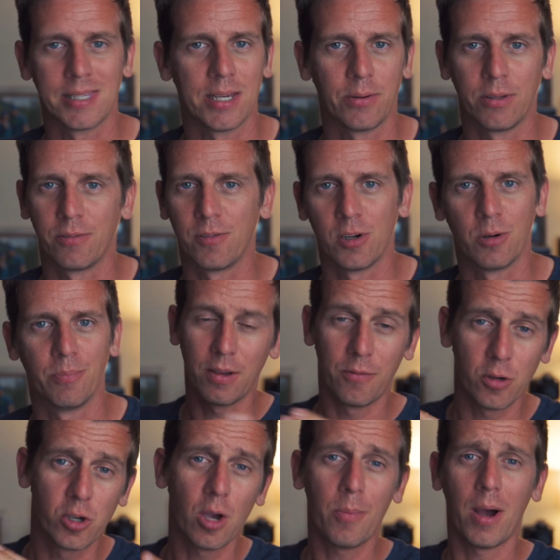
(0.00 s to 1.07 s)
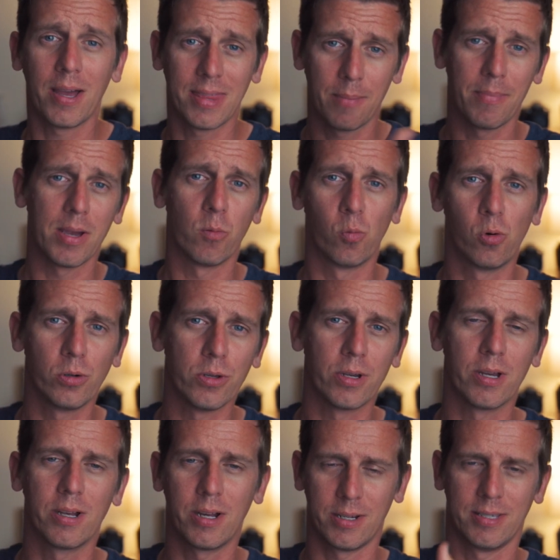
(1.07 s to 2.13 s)
later with the film. If you go behind that main wall, you
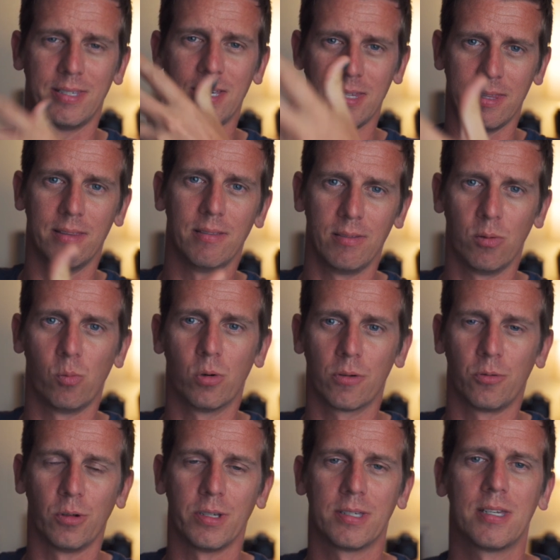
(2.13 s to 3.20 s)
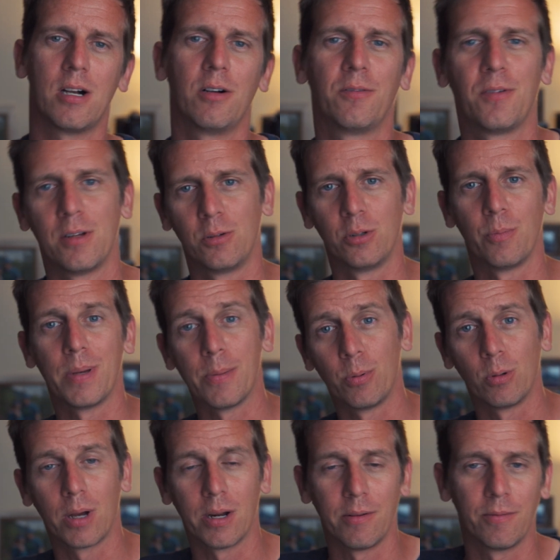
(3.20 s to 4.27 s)
can kind of see the waterfall itself and all the
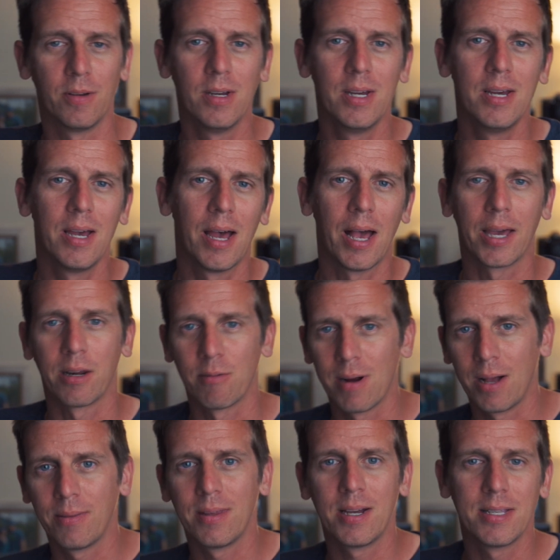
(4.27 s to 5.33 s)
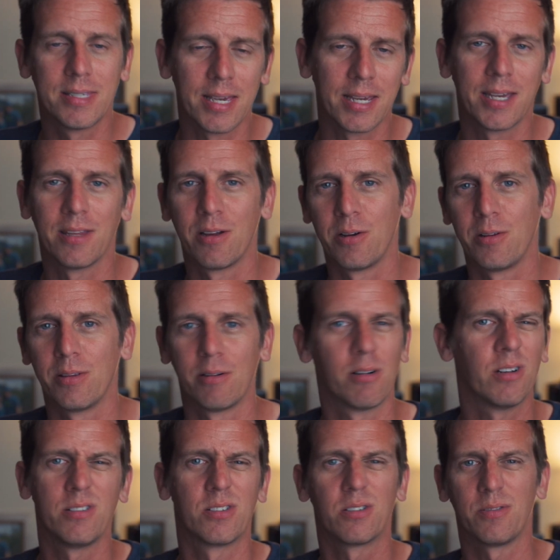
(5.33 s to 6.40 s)
people kind of hanging around there, taking their
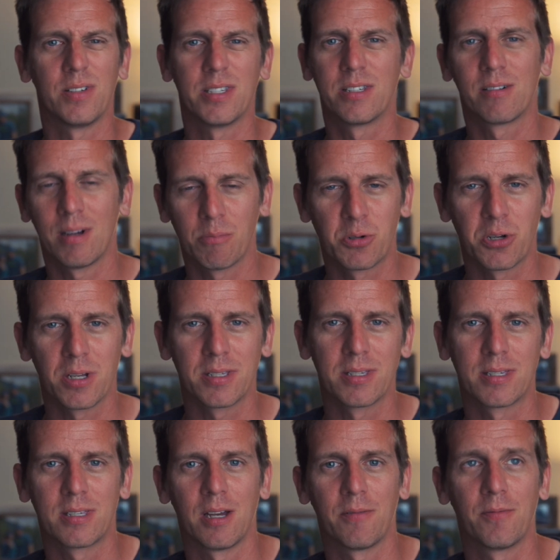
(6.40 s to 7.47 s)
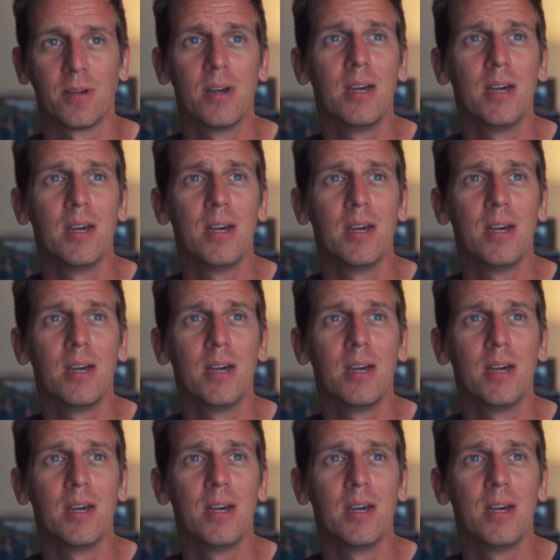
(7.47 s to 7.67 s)
own sort of Instagram shots and stuff.